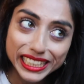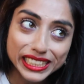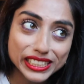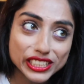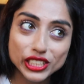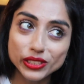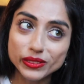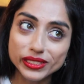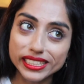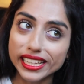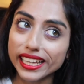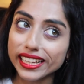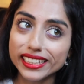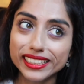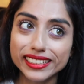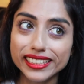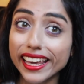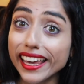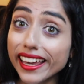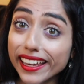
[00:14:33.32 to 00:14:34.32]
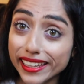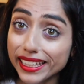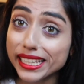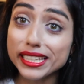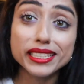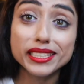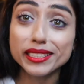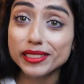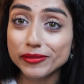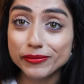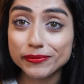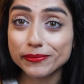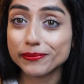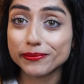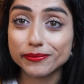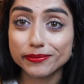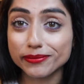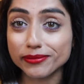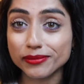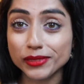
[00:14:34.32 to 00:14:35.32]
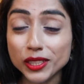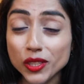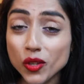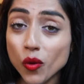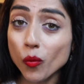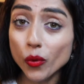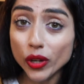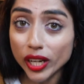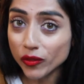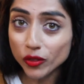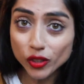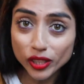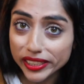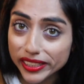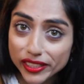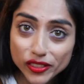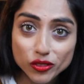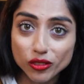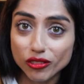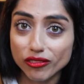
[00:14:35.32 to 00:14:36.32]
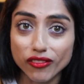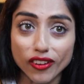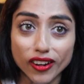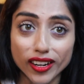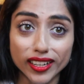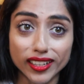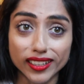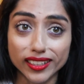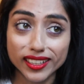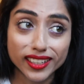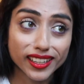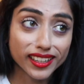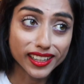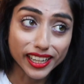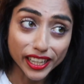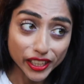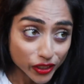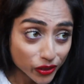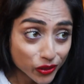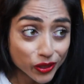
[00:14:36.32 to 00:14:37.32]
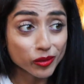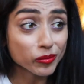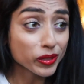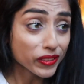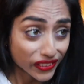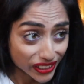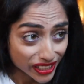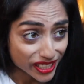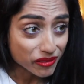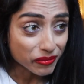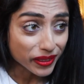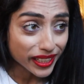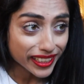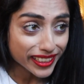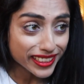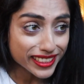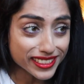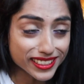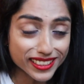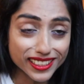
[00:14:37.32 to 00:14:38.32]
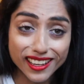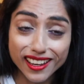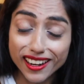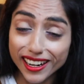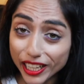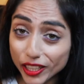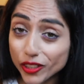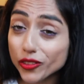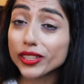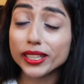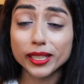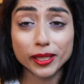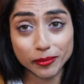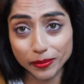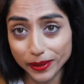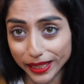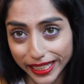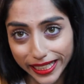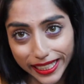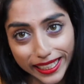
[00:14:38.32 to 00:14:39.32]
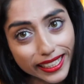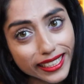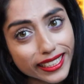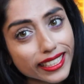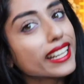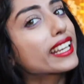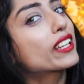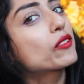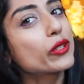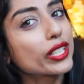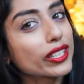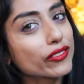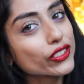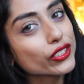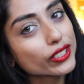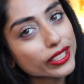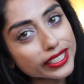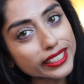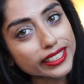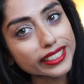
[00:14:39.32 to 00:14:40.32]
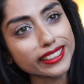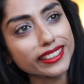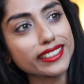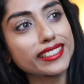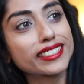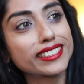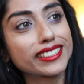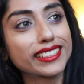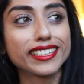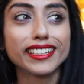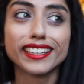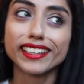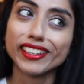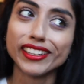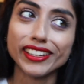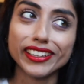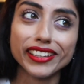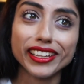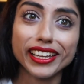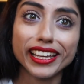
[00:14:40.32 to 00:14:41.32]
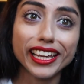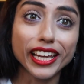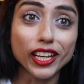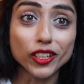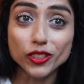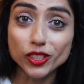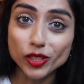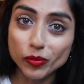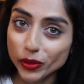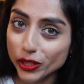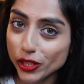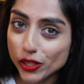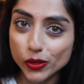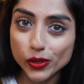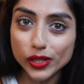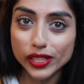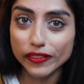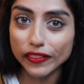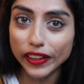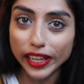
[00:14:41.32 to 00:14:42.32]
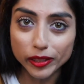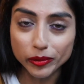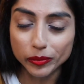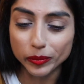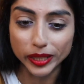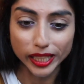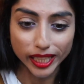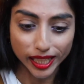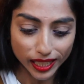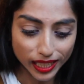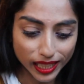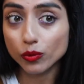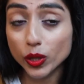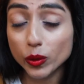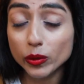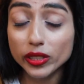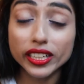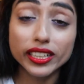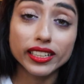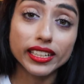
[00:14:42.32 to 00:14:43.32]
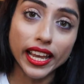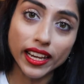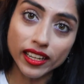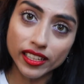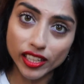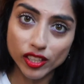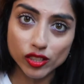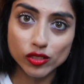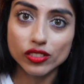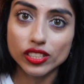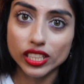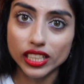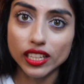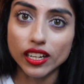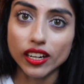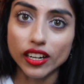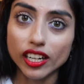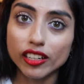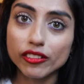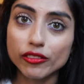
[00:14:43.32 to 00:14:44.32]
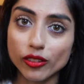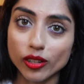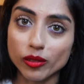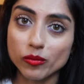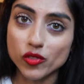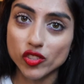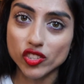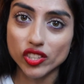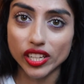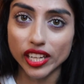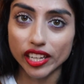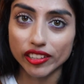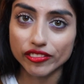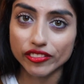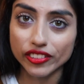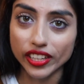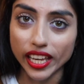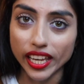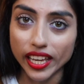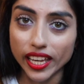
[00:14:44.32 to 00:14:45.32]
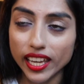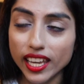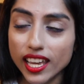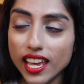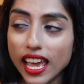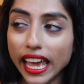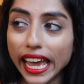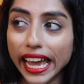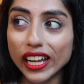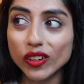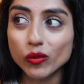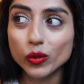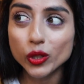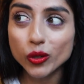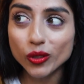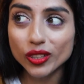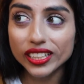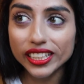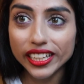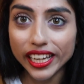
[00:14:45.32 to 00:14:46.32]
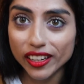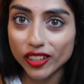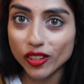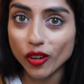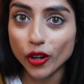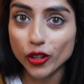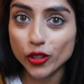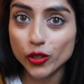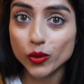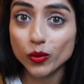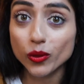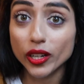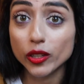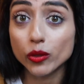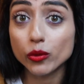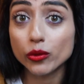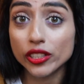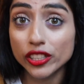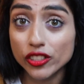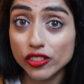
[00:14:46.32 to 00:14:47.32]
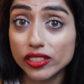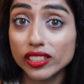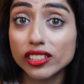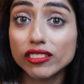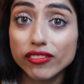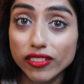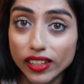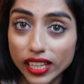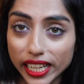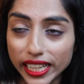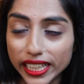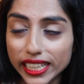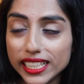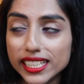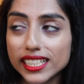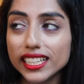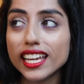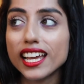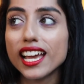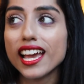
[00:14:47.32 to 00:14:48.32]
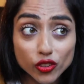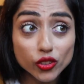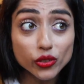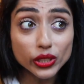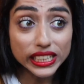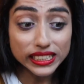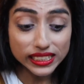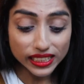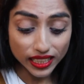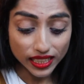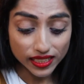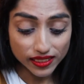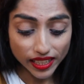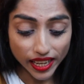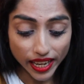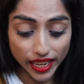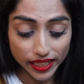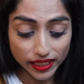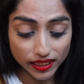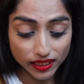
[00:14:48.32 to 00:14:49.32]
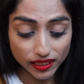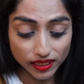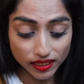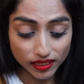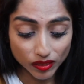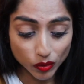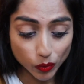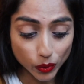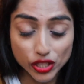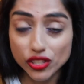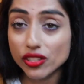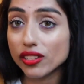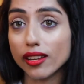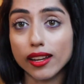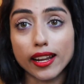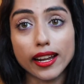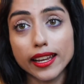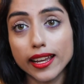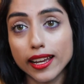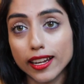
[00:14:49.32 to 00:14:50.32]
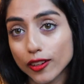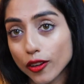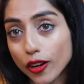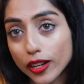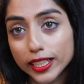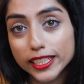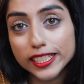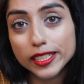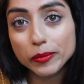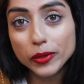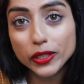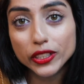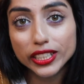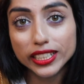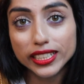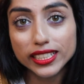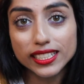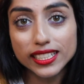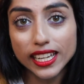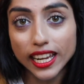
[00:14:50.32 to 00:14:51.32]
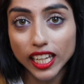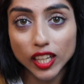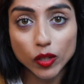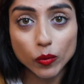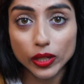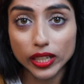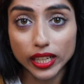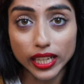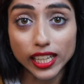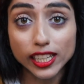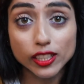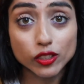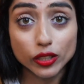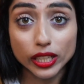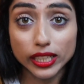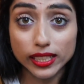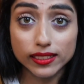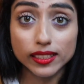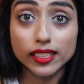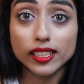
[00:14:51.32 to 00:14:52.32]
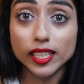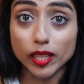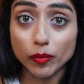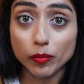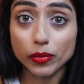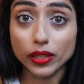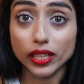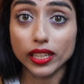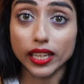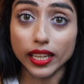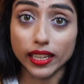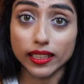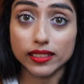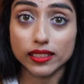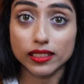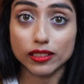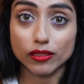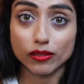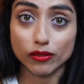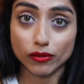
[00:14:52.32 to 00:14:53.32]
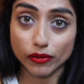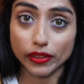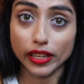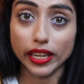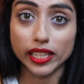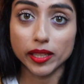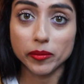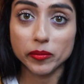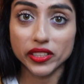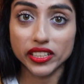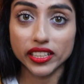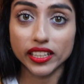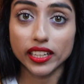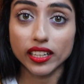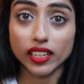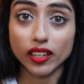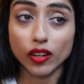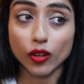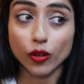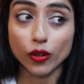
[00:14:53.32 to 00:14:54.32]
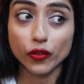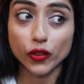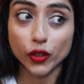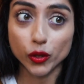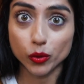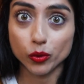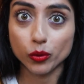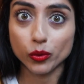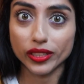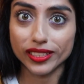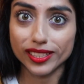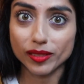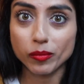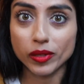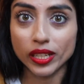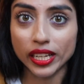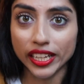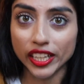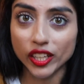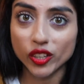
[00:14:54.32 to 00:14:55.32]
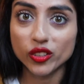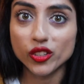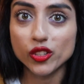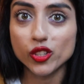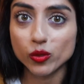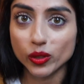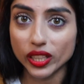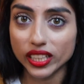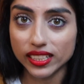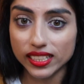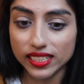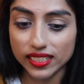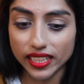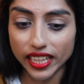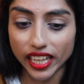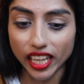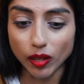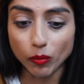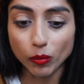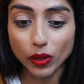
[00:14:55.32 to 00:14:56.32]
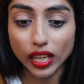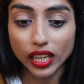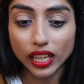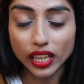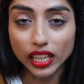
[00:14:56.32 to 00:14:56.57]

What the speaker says: She was like, hey, what have you learned so far? Are you going to be victimized? Are you going to complain? Like, what have you learned in your spiritual development? We were connecting to DR from JFK and we couldn't get onto our original flight. The reason is that, which I had not experienced anywhere else, so it is a tip in case anybody of you is planning on doing the same.